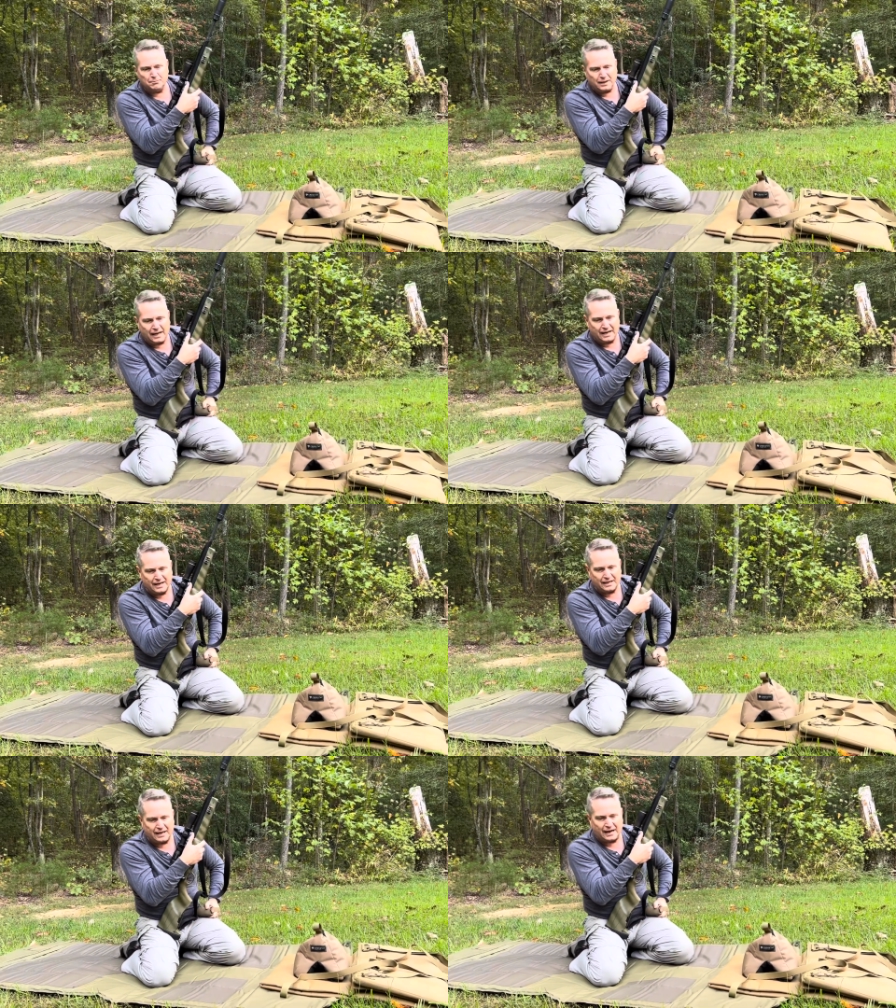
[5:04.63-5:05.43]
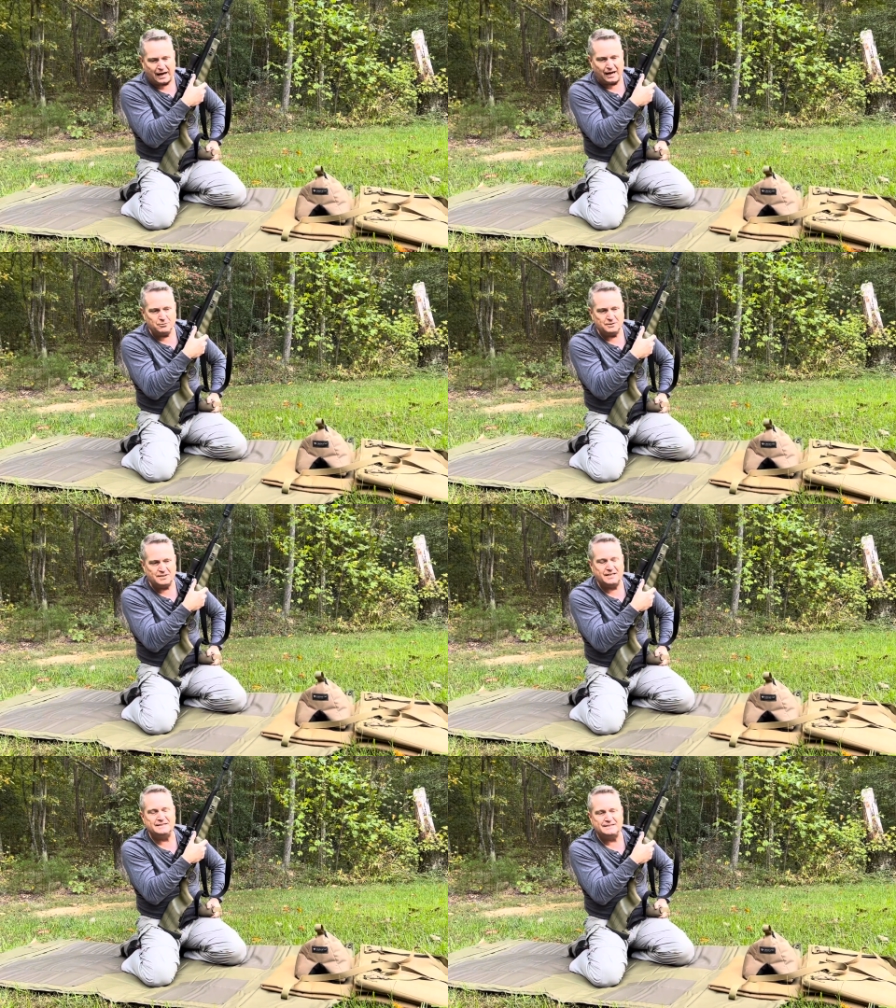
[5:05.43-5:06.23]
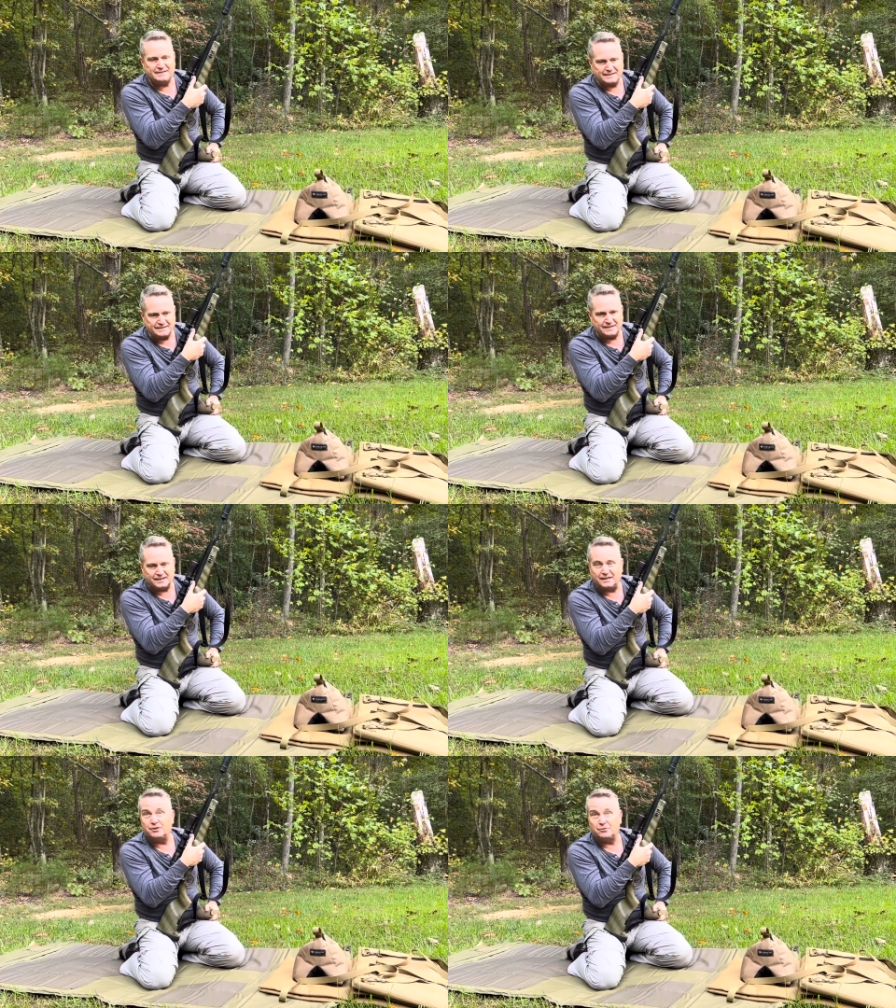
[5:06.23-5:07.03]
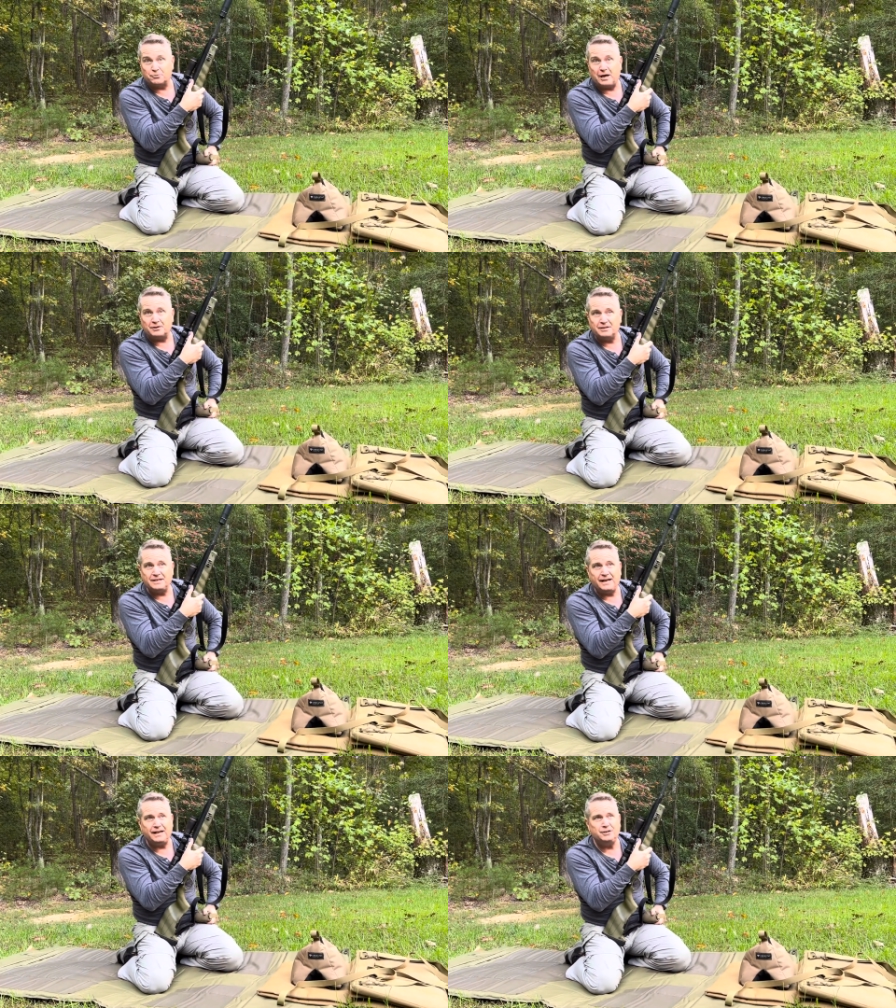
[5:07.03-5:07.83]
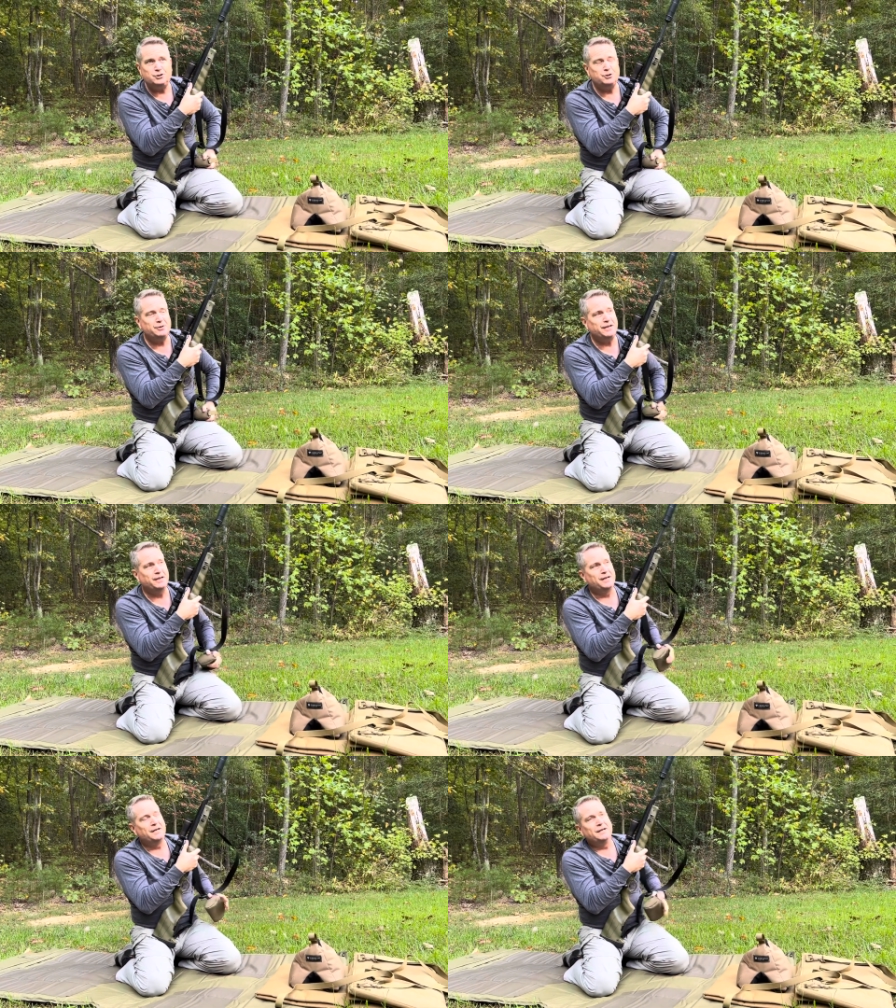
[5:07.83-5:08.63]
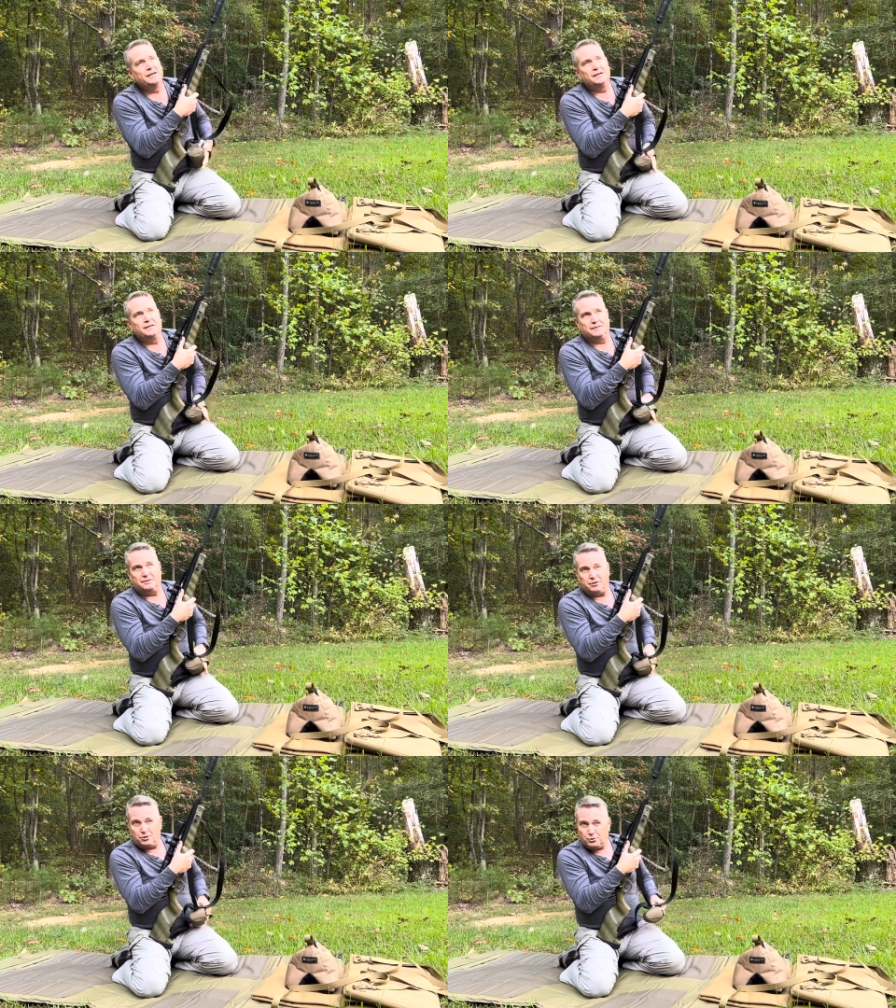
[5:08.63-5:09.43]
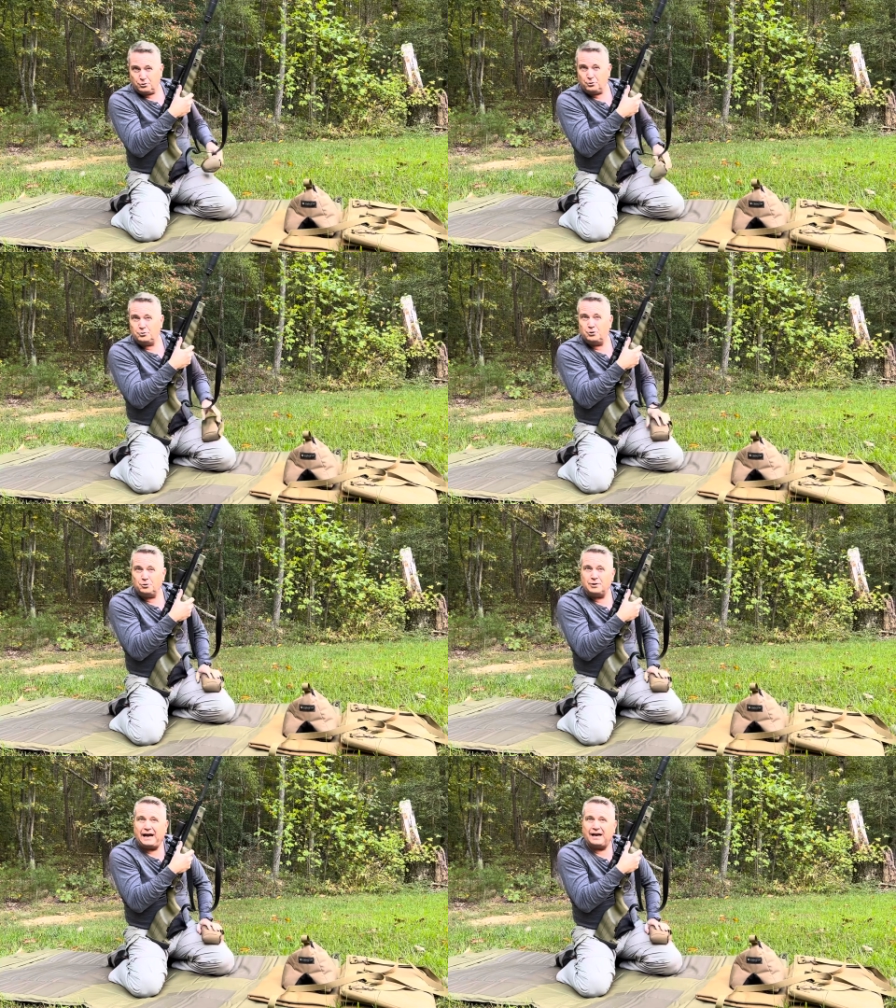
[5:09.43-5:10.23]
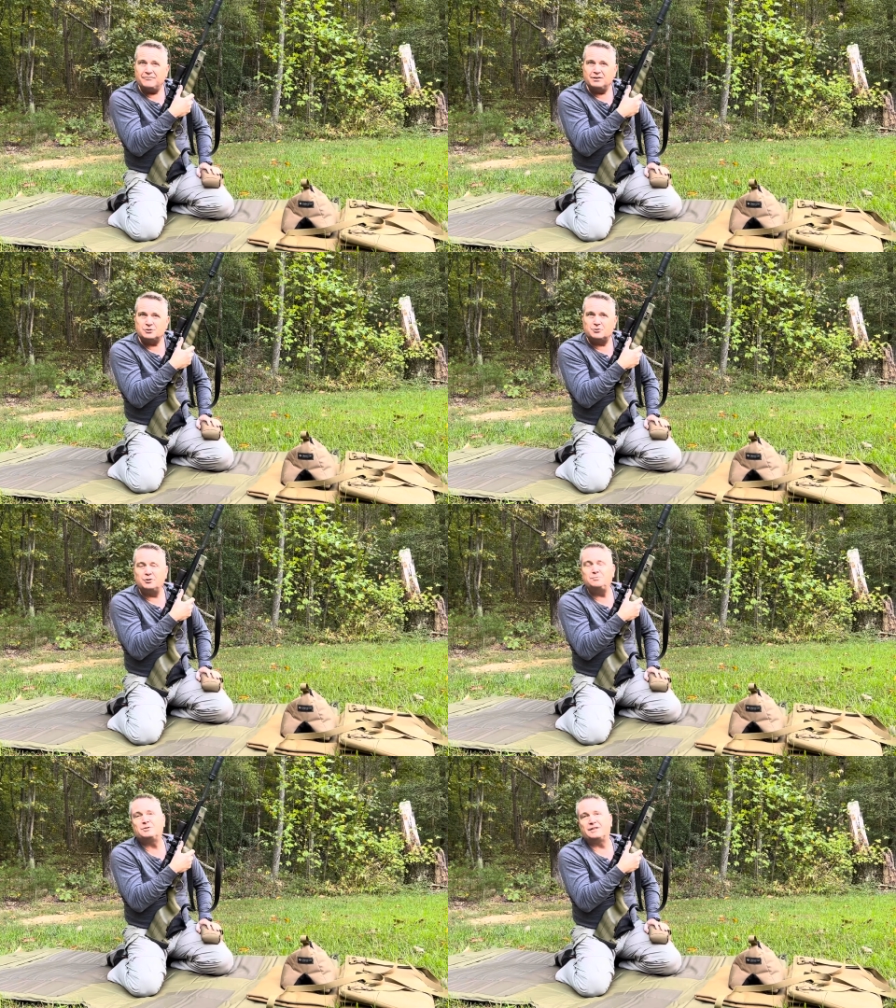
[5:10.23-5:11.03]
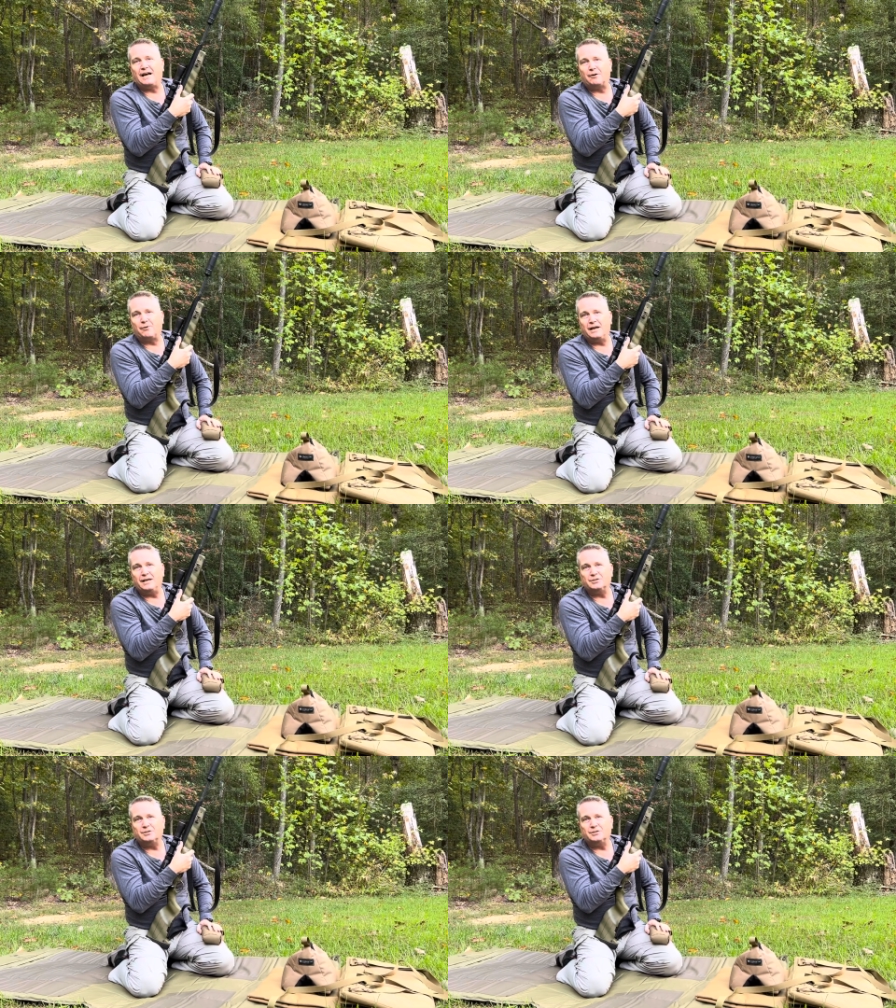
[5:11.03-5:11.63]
and I was consistently throughout the day shooting 2.5 inch groups at that range.